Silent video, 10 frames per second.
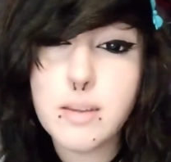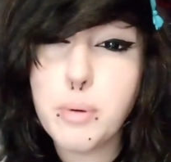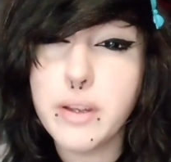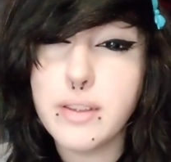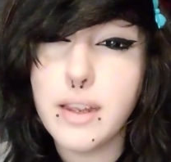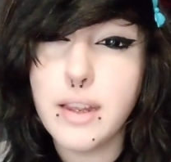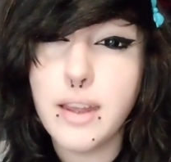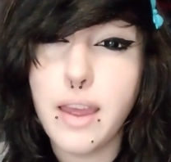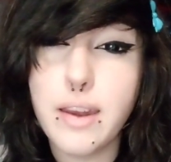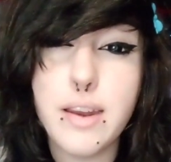
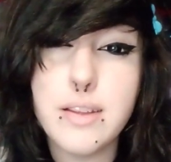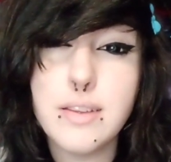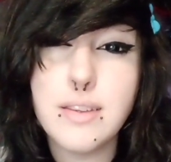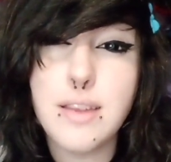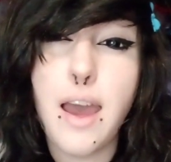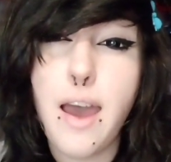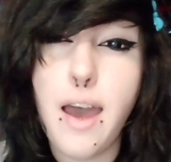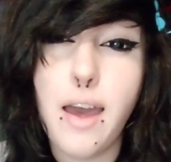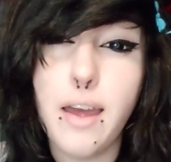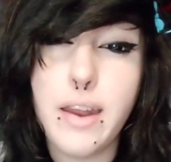depressing and it is
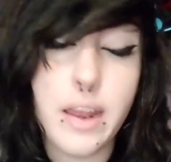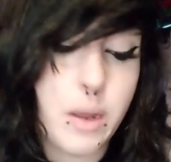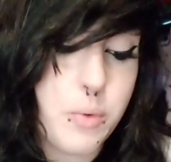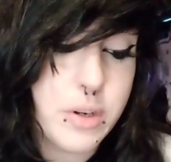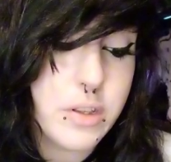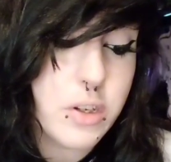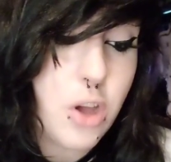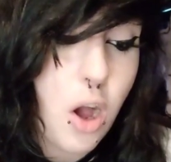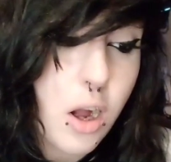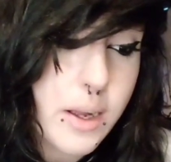sad, and I wanted to
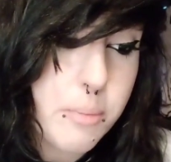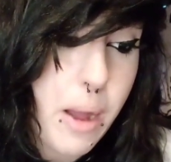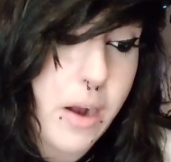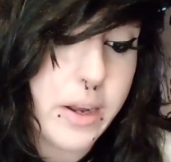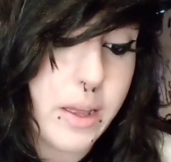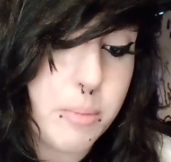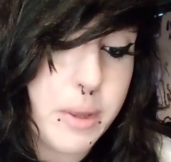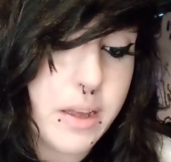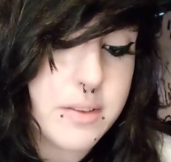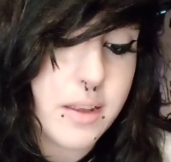talk about it
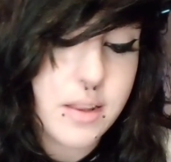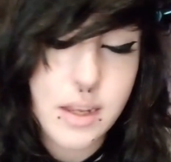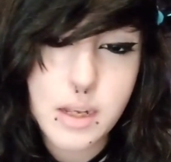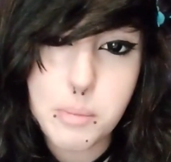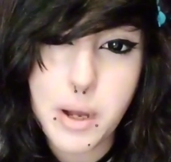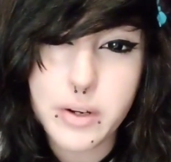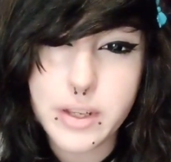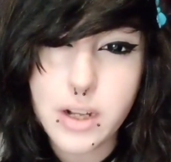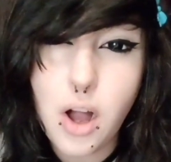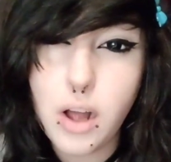because I think about it
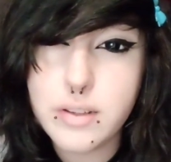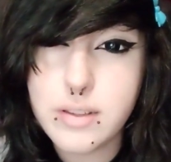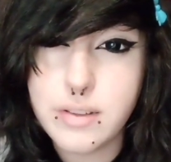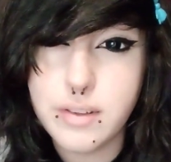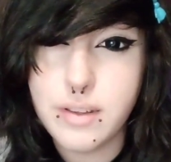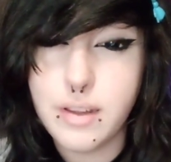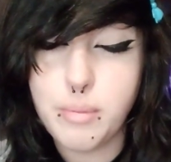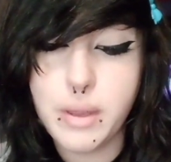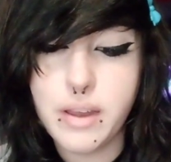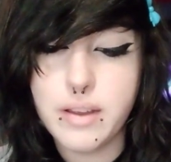constantly,
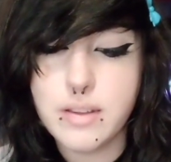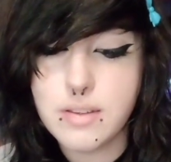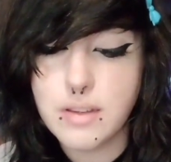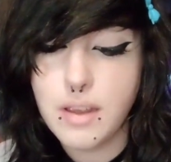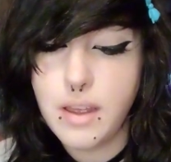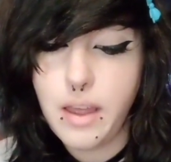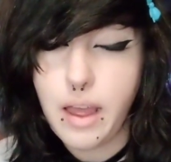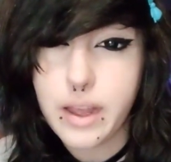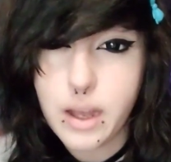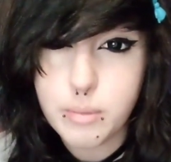because
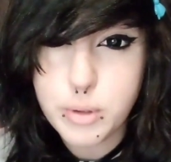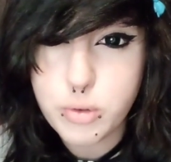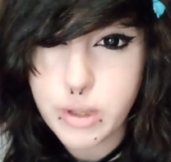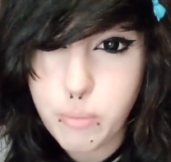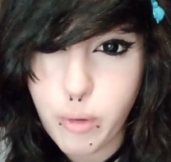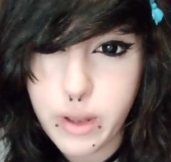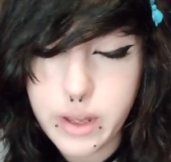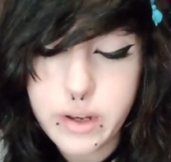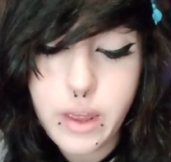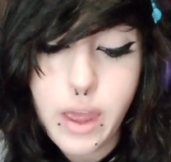I got music
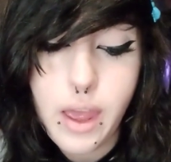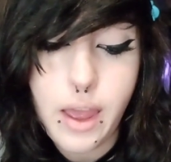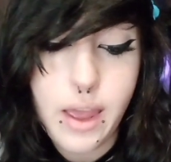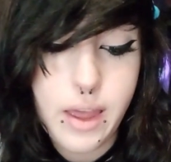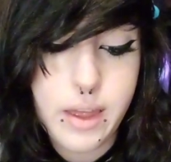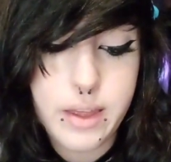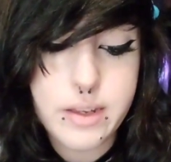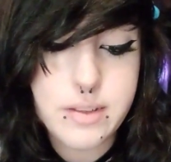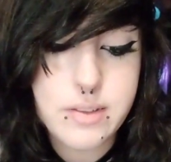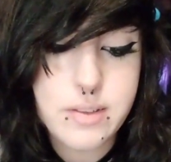brain
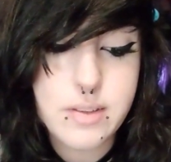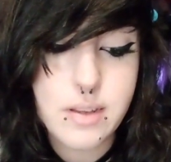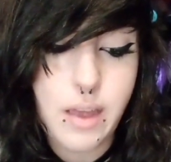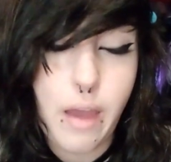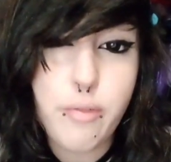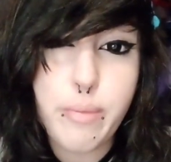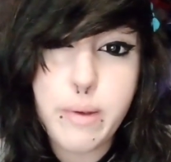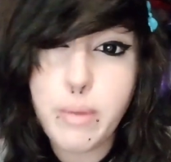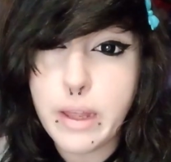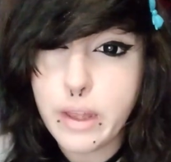and I've
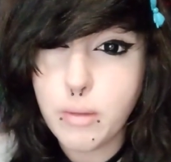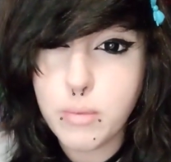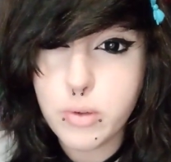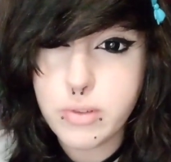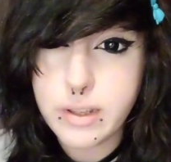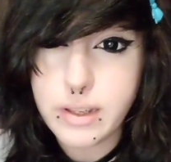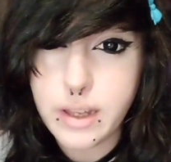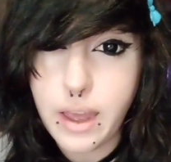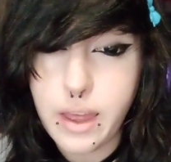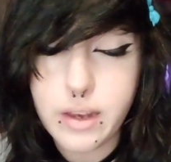been making music
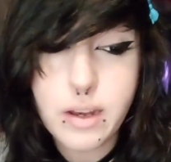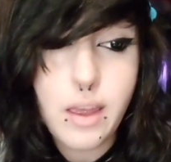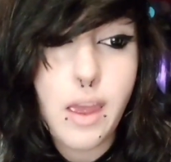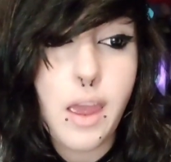again,